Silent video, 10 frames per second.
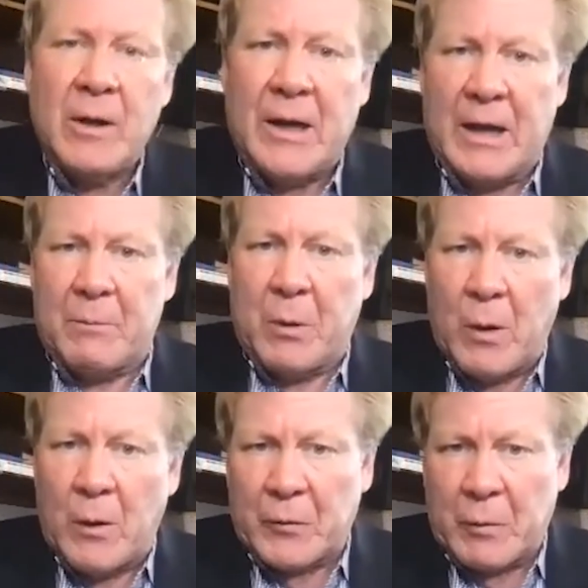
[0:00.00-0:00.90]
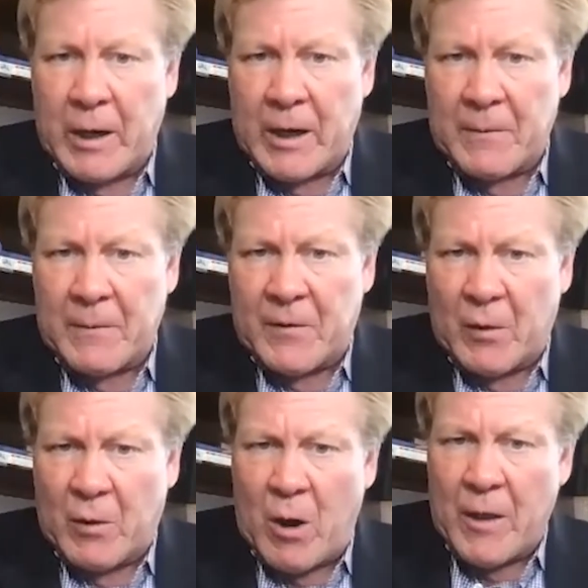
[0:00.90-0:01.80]
and pulse readings. So
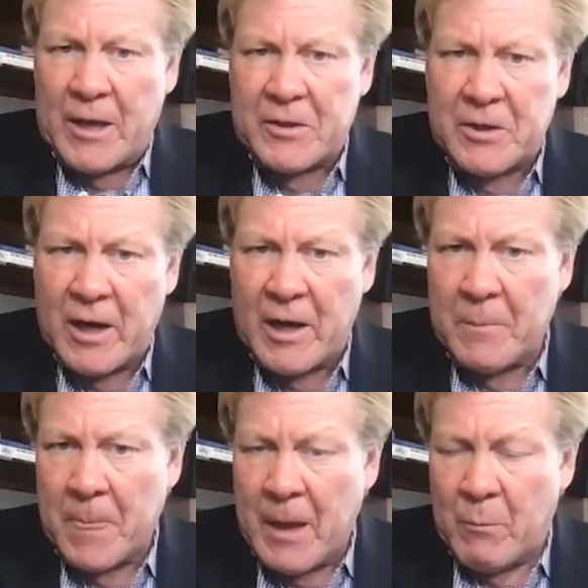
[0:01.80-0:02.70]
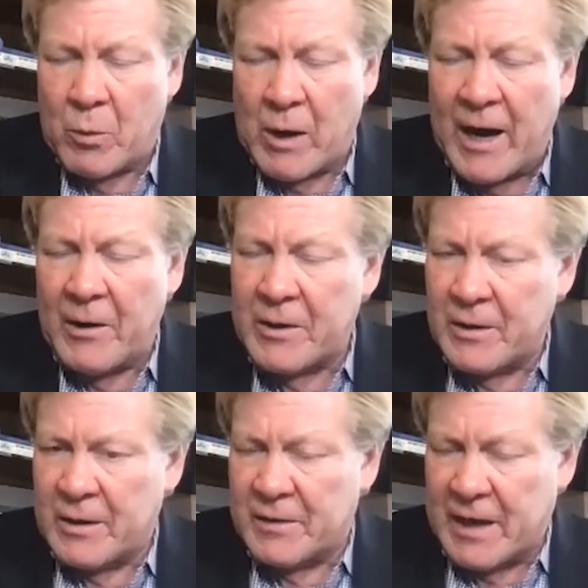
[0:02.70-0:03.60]
all that's done prior to the
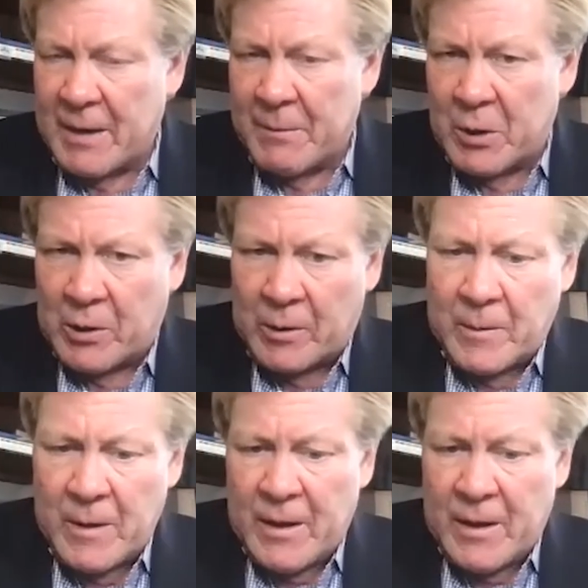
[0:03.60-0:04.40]
examiner